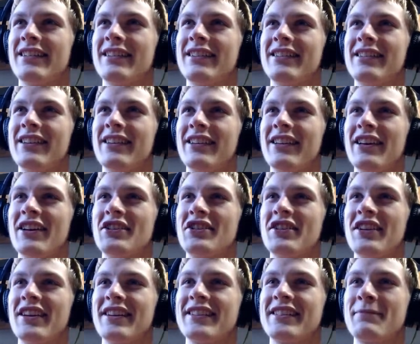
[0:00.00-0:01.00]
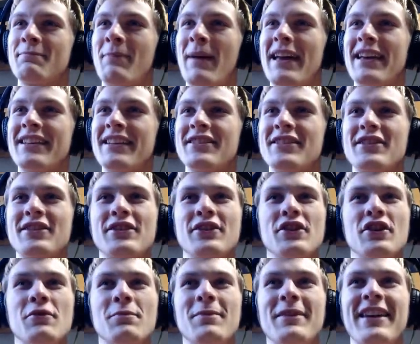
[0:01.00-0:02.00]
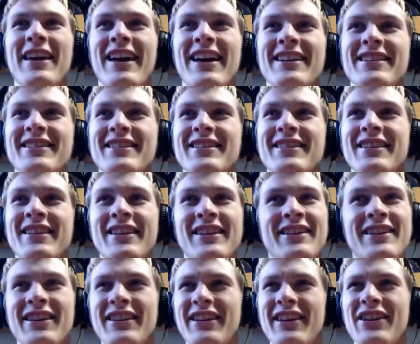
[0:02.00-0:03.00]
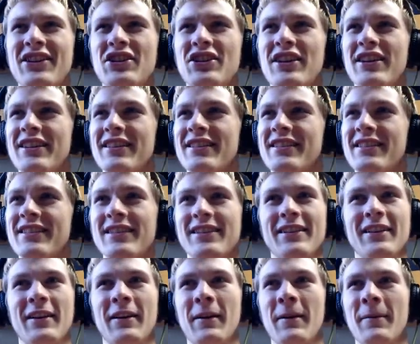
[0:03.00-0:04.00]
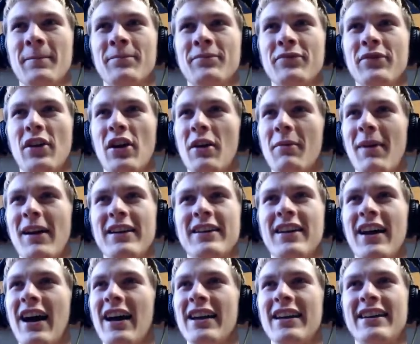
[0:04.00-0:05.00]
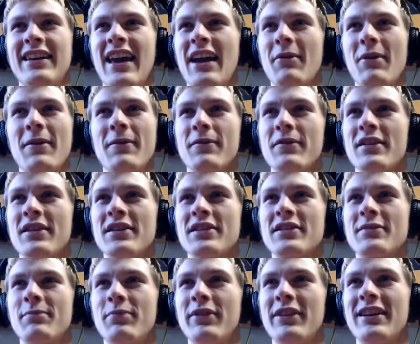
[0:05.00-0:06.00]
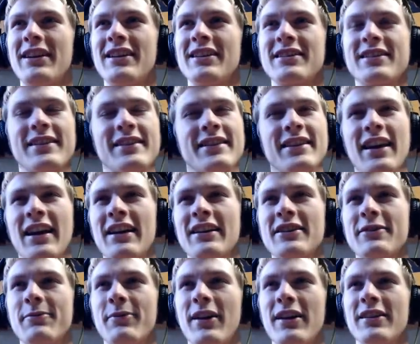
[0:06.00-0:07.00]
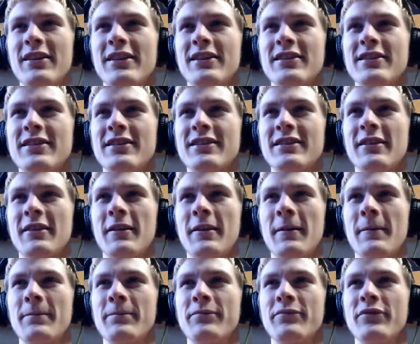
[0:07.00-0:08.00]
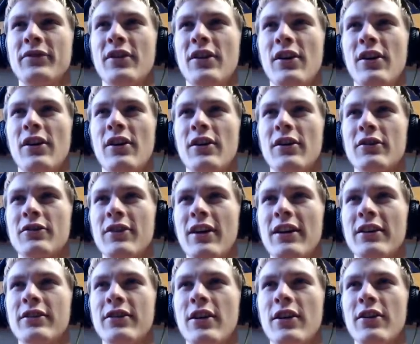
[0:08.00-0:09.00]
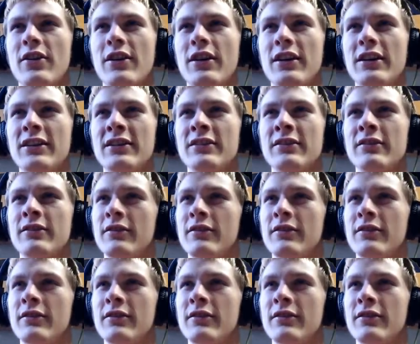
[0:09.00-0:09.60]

Delicious bacon soup, yes, delicious. Oh my god, I can't wait for this. Please, can I just play this? Oh, Grant Cohen?